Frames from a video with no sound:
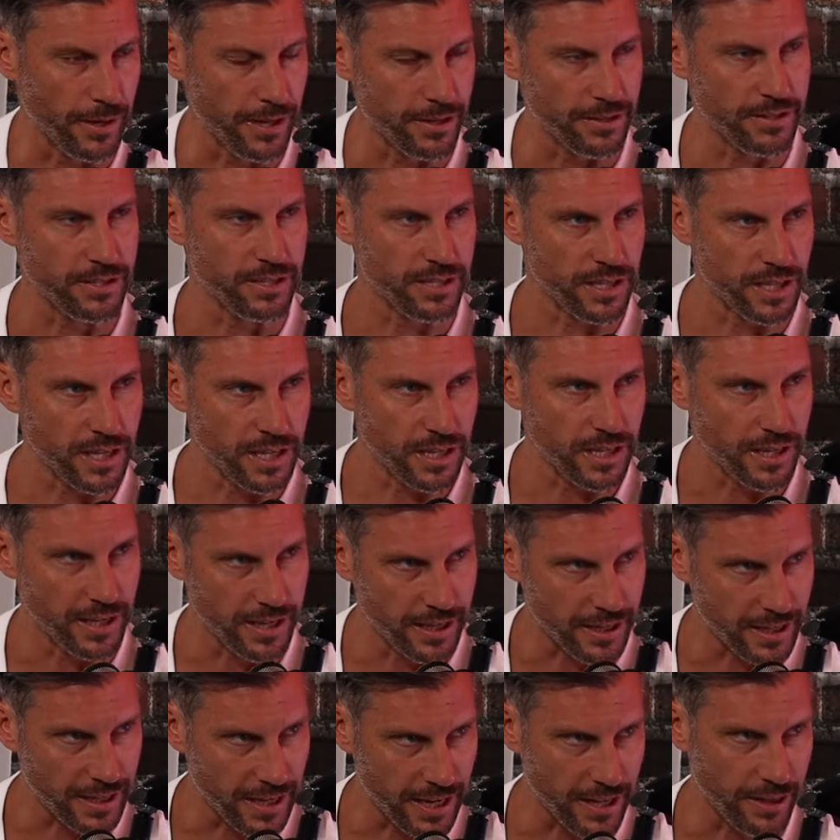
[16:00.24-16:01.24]
seeing you
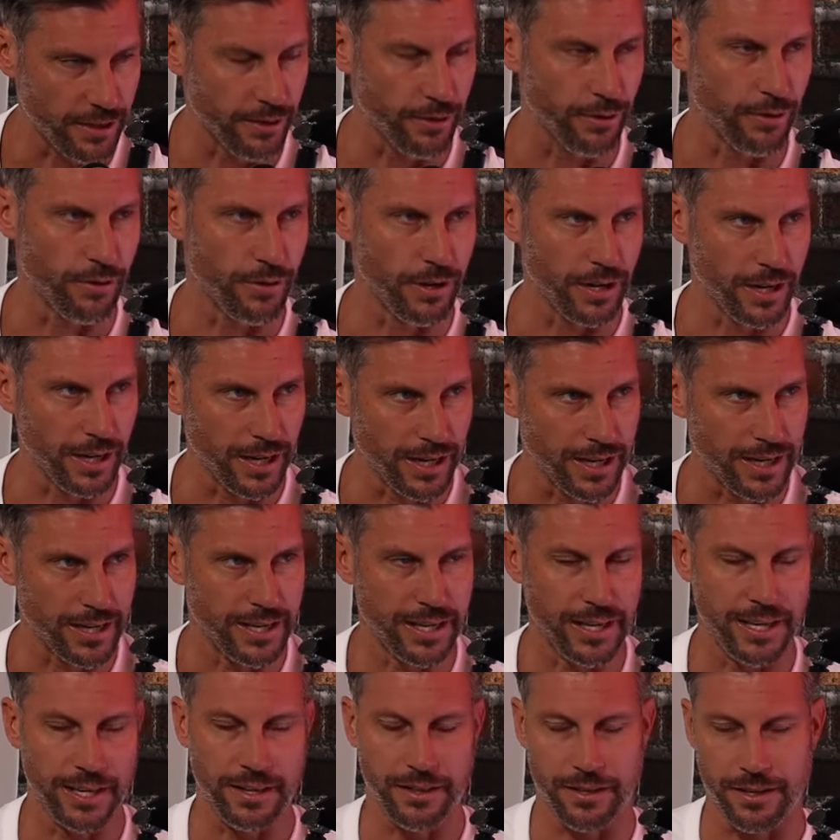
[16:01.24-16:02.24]
together or it
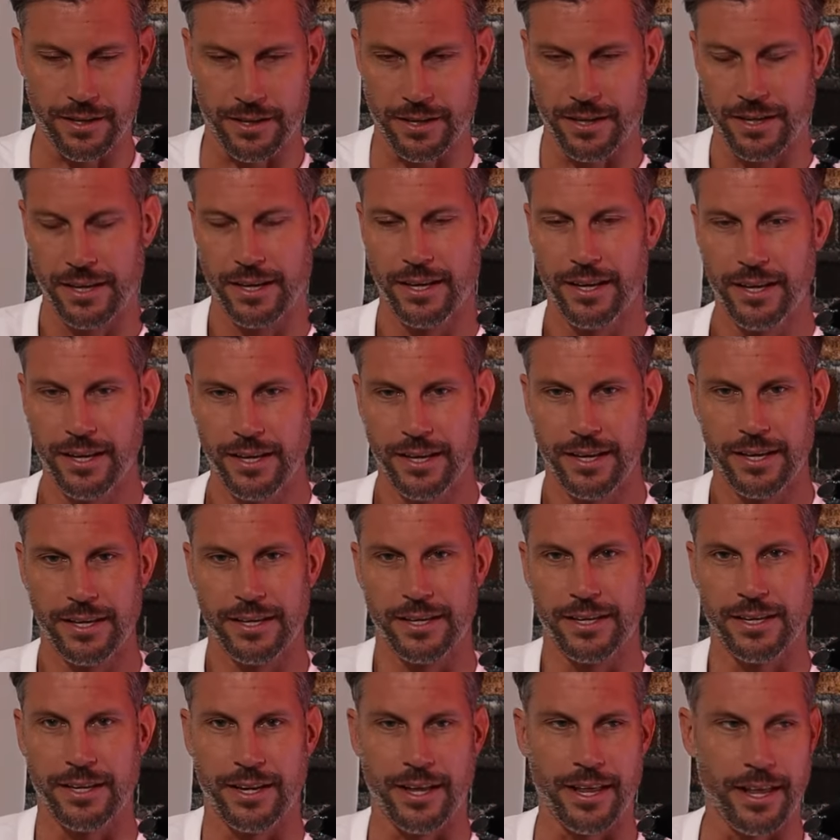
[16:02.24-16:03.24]
leaking that,
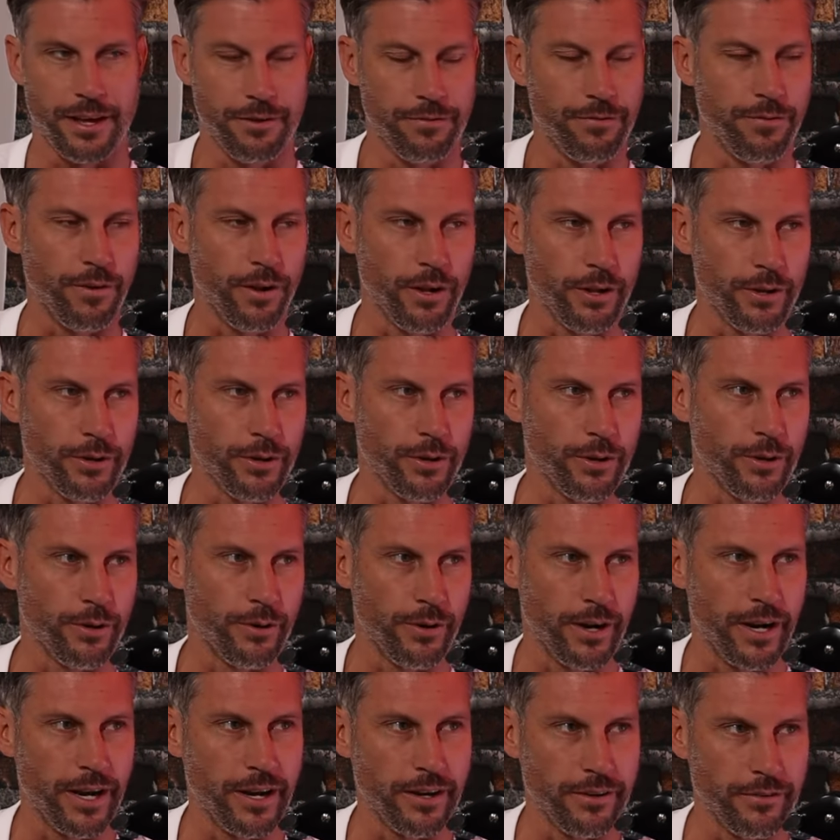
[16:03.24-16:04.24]
you know, they follow you
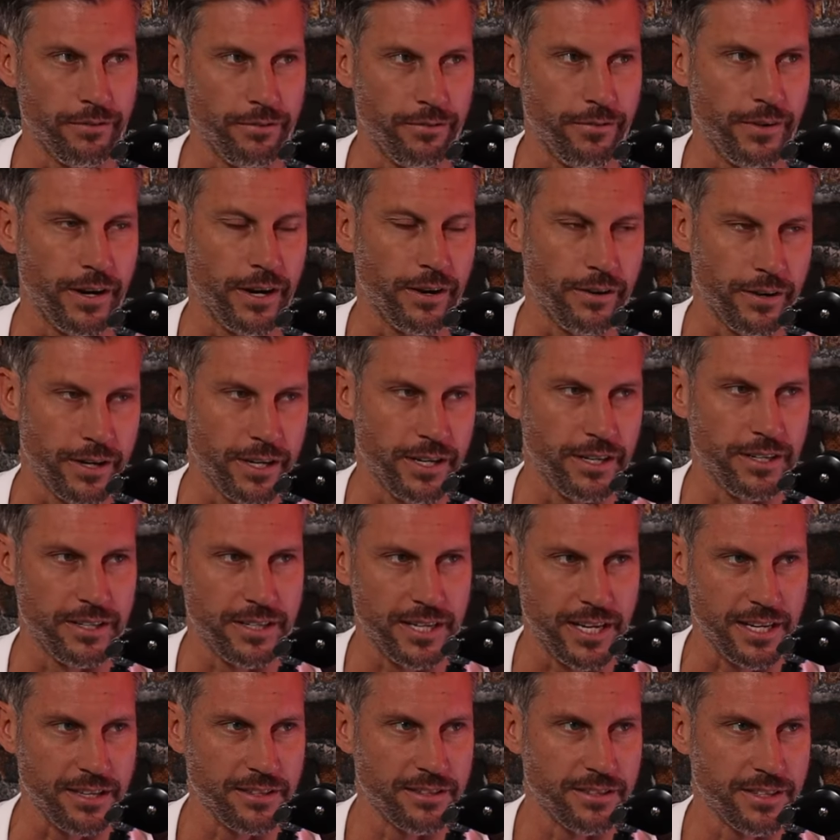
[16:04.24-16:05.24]
around very
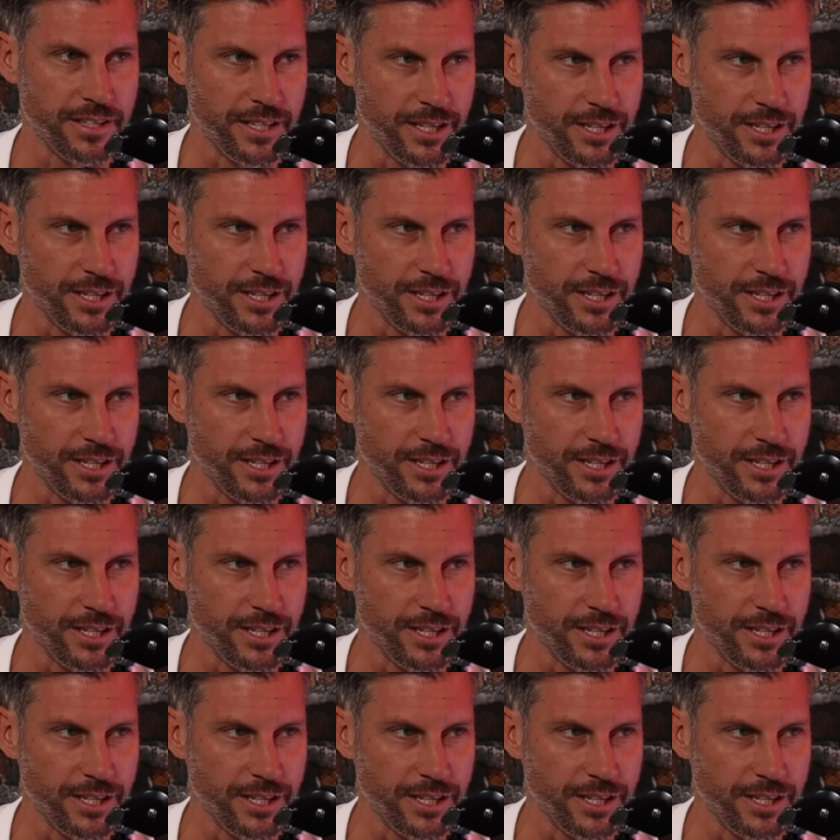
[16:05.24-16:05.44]
intensely yeah,